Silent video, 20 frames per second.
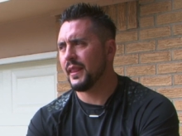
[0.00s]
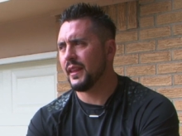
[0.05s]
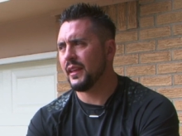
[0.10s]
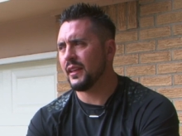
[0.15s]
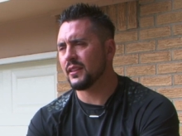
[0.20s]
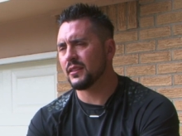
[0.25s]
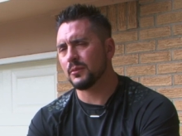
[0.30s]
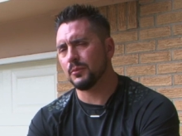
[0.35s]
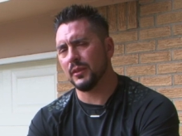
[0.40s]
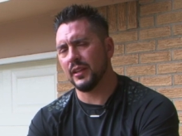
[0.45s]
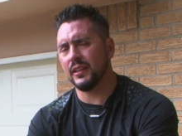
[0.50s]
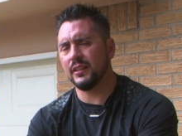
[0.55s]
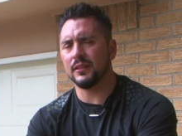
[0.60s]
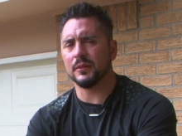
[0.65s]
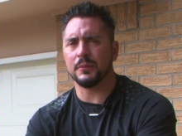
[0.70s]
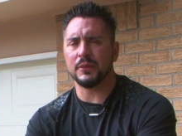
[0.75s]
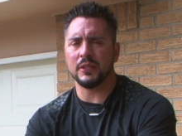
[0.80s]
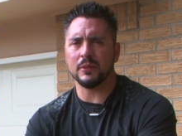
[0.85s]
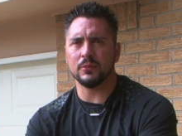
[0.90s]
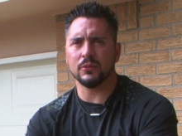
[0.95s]
explain
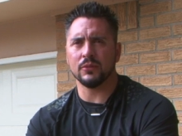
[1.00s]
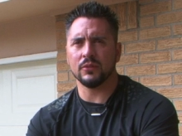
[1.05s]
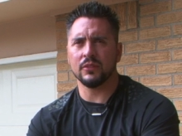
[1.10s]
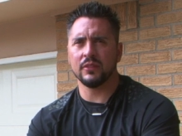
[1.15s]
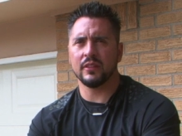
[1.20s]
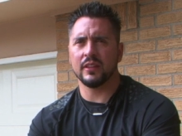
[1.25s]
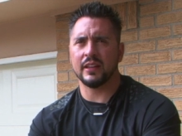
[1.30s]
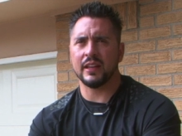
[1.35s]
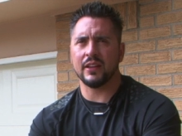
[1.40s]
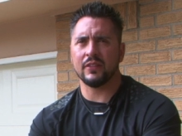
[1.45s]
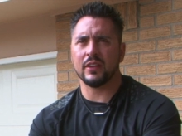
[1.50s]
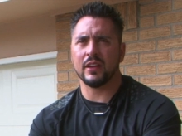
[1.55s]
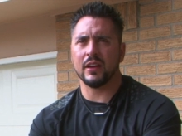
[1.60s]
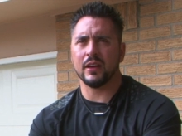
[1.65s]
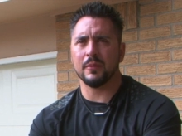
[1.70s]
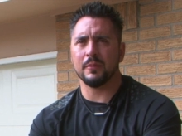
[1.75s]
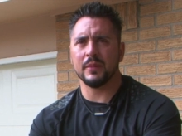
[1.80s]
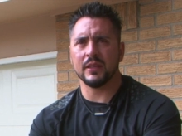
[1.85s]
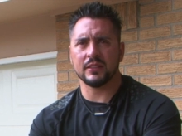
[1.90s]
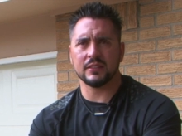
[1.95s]
to people that I've
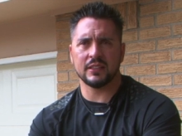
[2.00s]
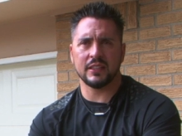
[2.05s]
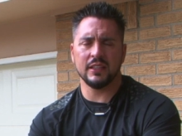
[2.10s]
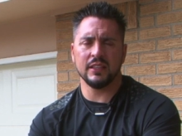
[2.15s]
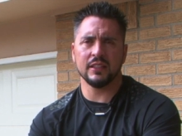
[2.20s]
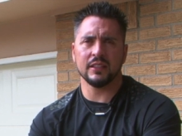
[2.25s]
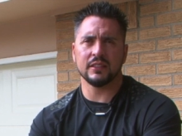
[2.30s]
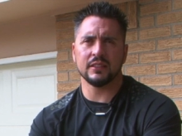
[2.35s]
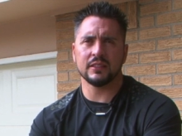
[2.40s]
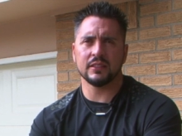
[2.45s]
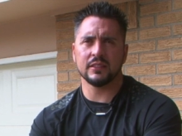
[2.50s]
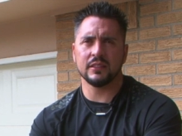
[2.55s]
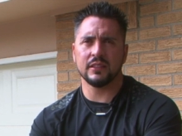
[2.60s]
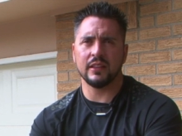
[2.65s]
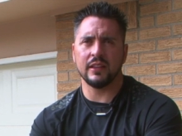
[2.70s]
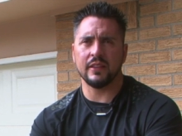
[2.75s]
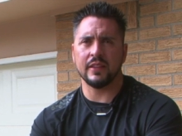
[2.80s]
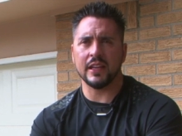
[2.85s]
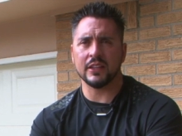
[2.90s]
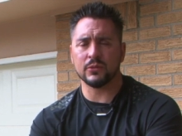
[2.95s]
got mixed kids
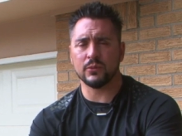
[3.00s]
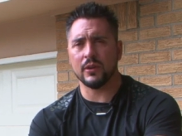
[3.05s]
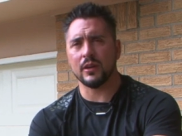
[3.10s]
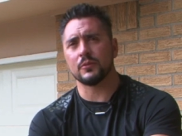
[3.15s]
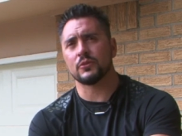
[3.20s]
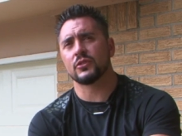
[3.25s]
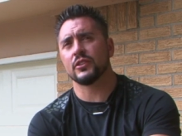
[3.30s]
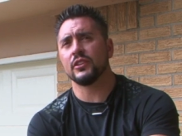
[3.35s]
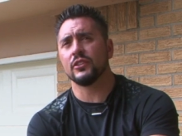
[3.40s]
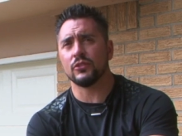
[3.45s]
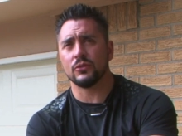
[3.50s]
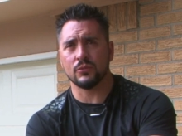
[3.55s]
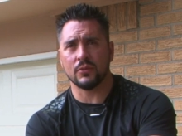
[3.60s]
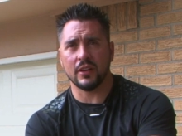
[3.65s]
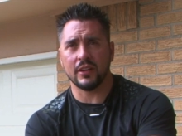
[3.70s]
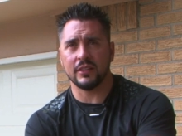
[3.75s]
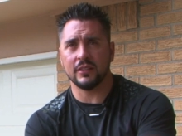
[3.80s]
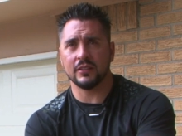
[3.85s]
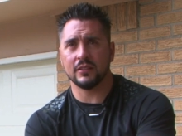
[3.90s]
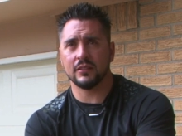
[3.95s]
and that's why I'm treating you
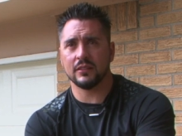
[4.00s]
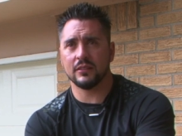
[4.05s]
right.